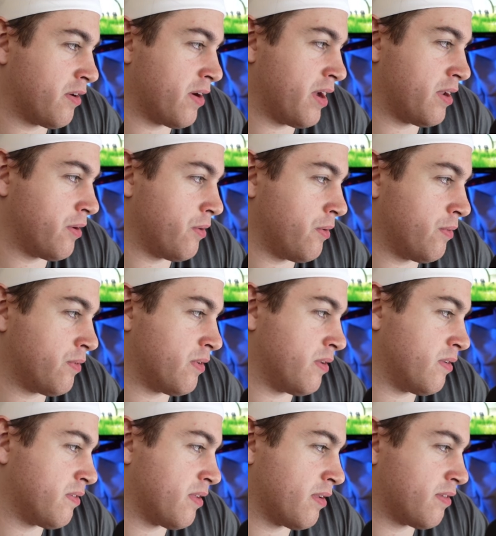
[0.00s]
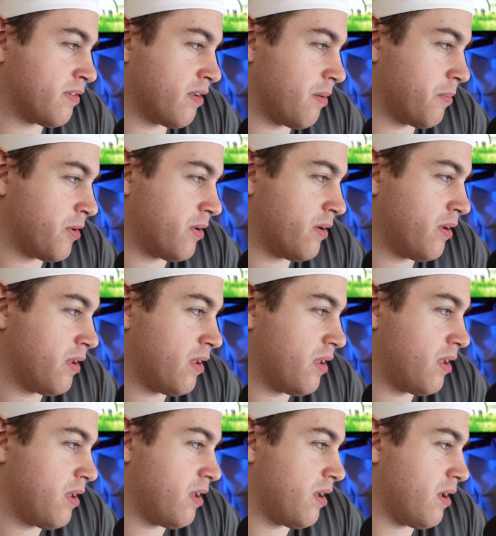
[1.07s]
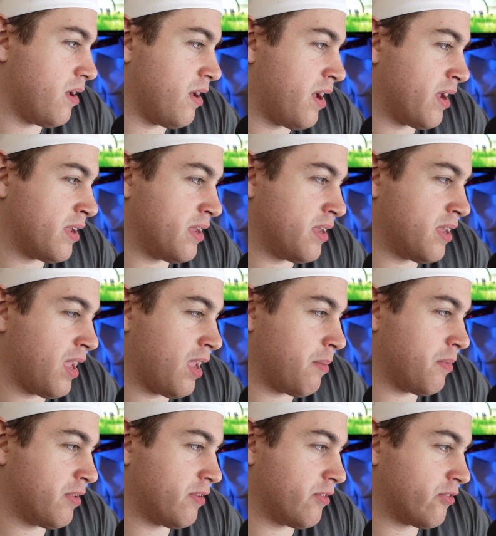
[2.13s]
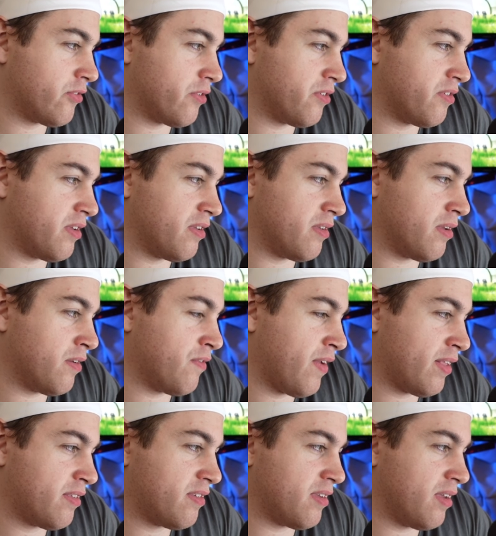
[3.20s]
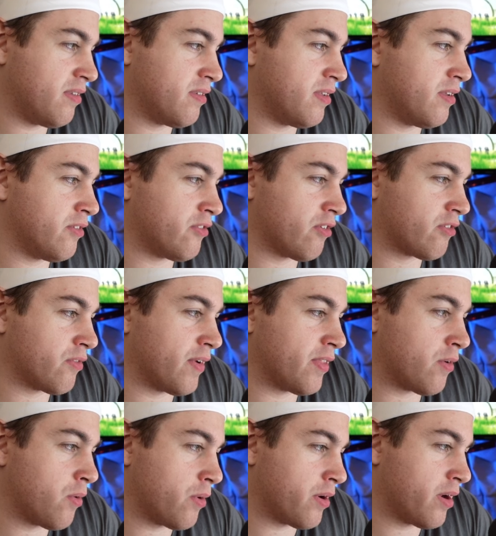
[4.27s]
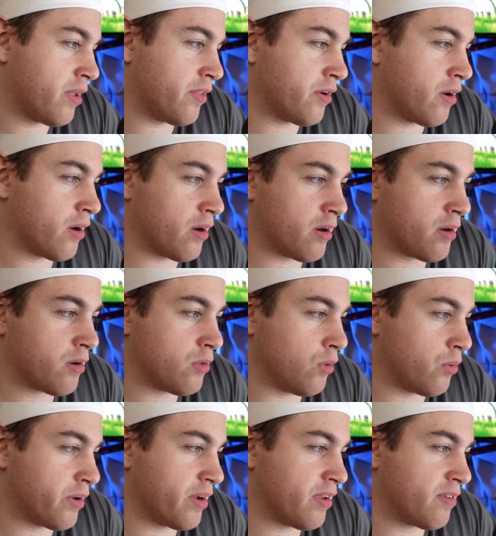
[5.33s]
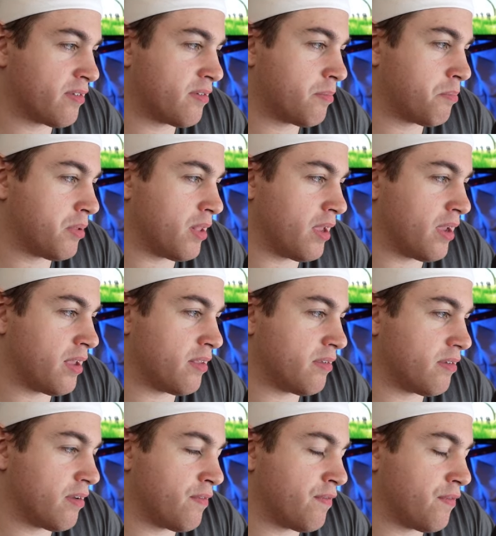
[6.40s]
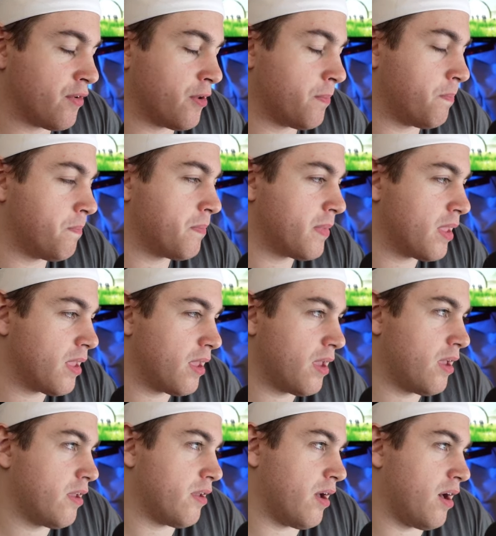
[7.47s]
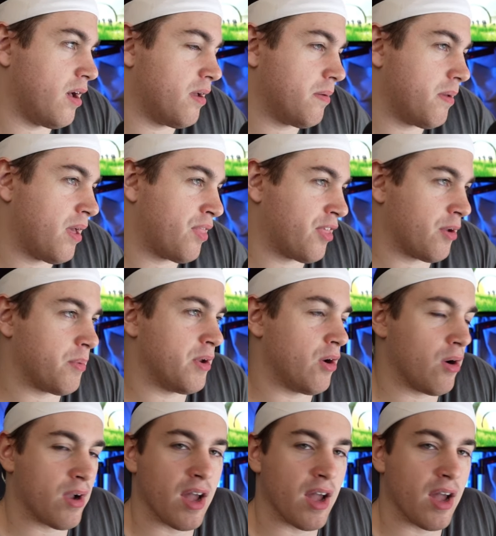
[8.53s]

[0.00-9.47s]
the great news is that summer, i.e. game industry event season, is just around the corner, and there are glorious plans afoot. I think we all